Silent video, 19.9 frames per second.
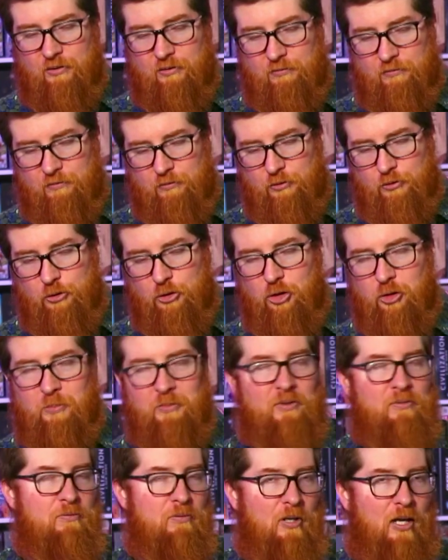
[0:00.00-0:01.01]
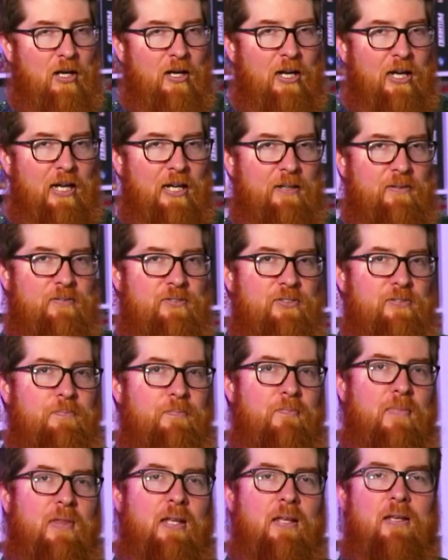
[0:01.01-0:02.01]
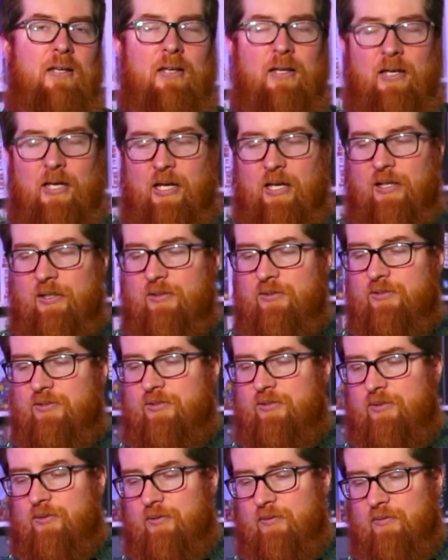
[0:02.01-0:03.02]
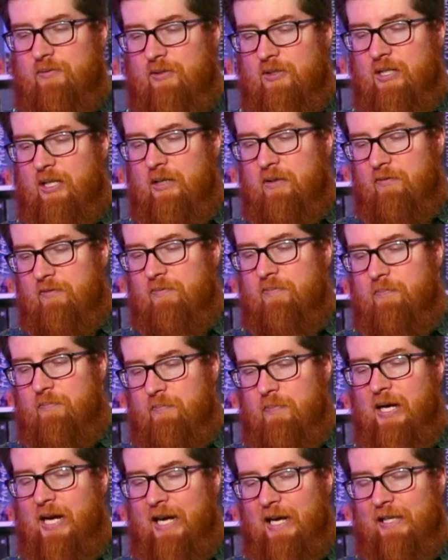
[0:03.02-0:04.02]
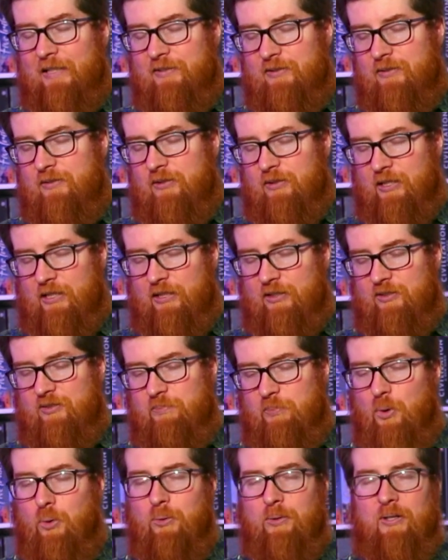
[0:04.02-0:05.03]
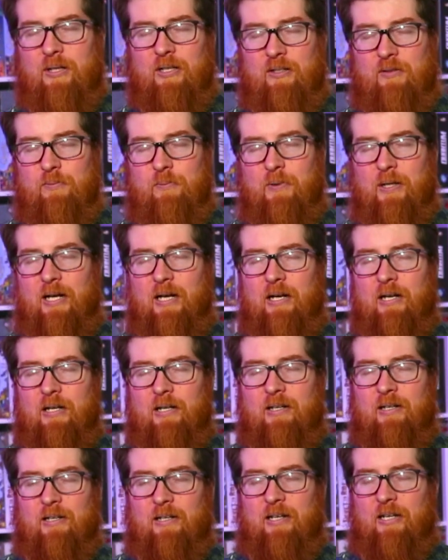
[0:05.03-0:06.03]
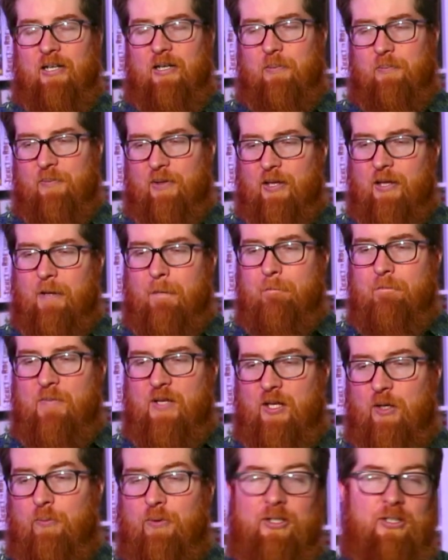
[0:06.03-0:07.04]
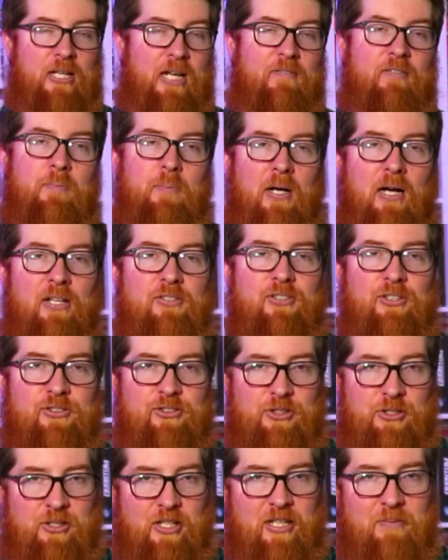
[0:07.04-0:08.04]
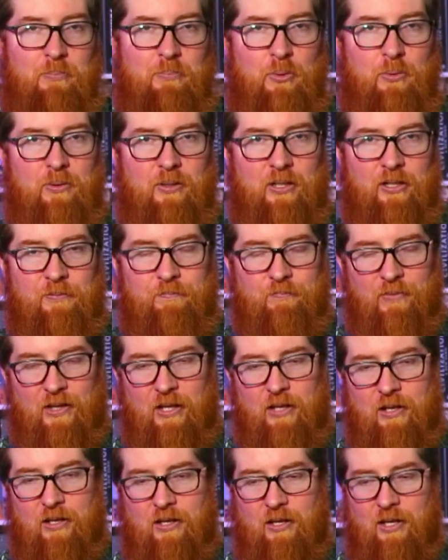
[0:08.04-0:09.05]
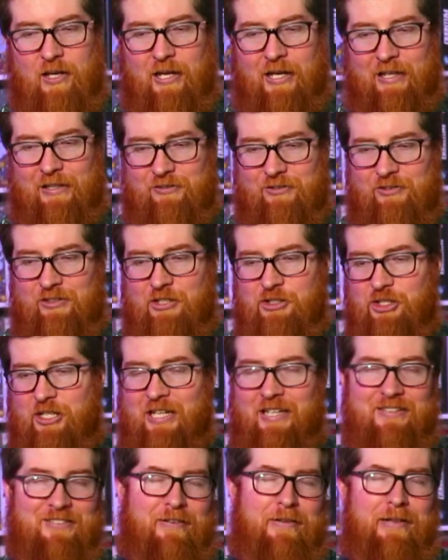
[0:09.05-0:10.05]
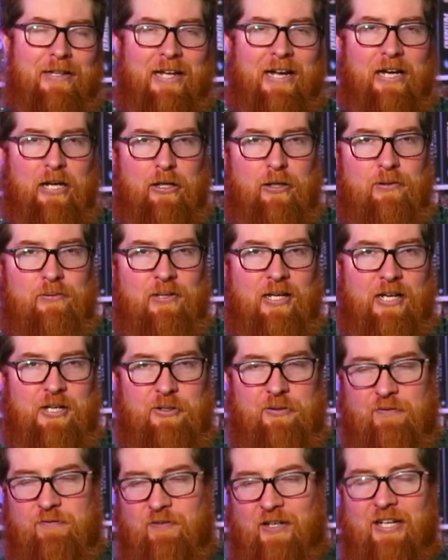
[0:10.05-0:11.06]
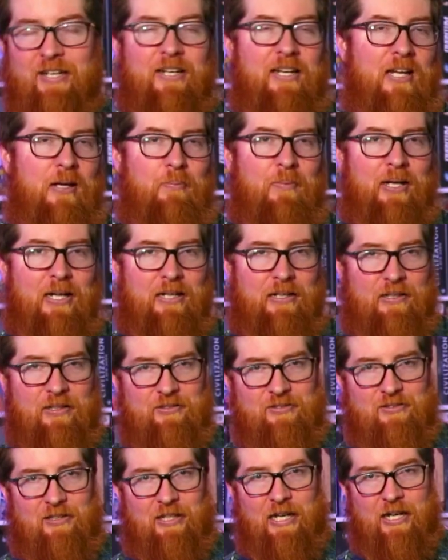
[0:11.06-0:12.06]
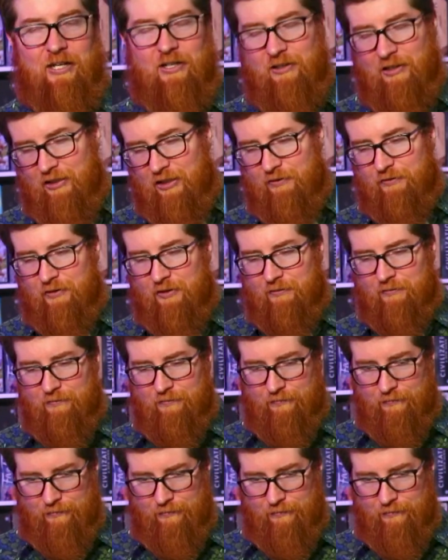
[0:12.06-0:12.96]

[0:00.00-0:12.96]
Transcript: room arrives, his kind of mat or his board where every boss has a unique board is essentially his lair, and you're fighting him in his lair in different